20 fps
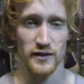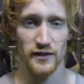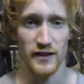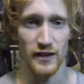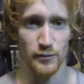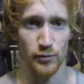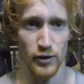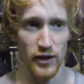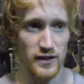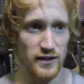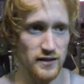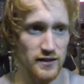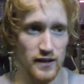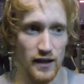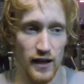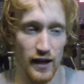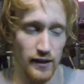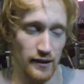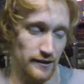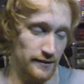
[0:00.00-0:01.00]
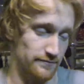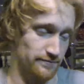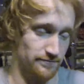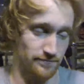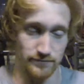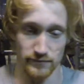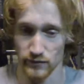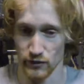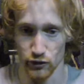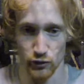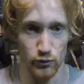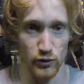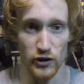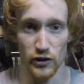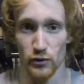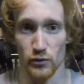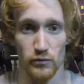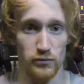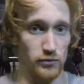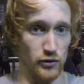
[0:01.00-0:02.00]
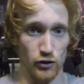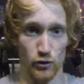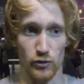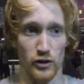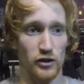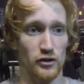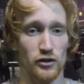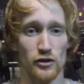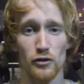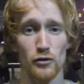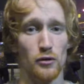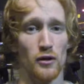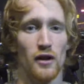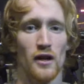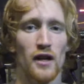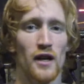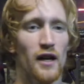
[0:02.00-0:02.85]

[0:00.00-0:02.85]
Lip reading: to stay depressed, do what you do.